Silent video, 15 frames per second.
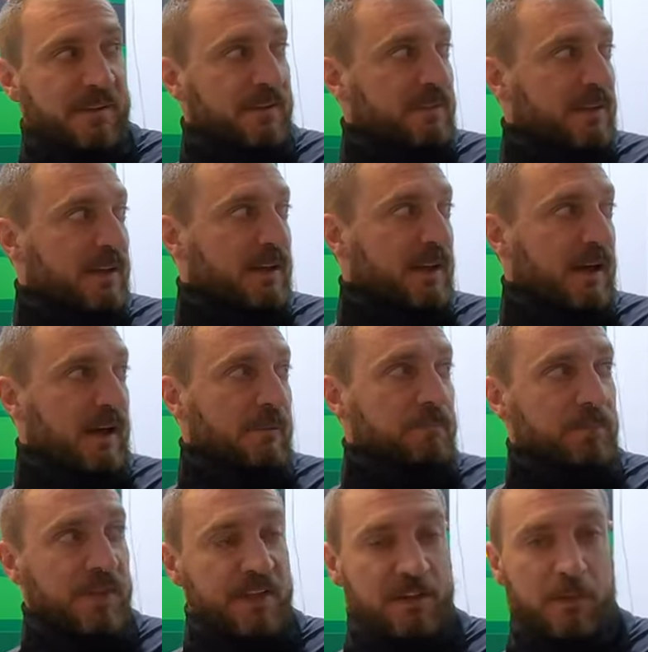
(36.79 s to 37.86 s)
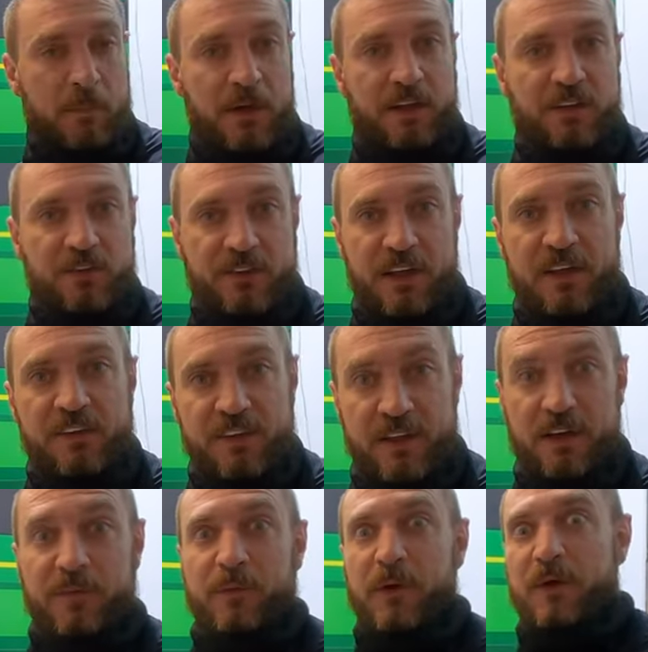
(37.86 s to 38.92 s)
And then get the money exchange,
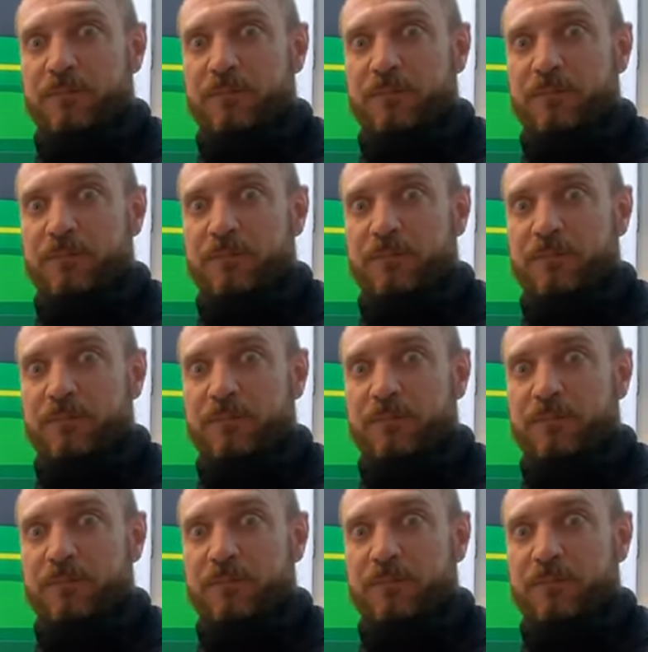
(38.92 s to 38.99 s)
get on the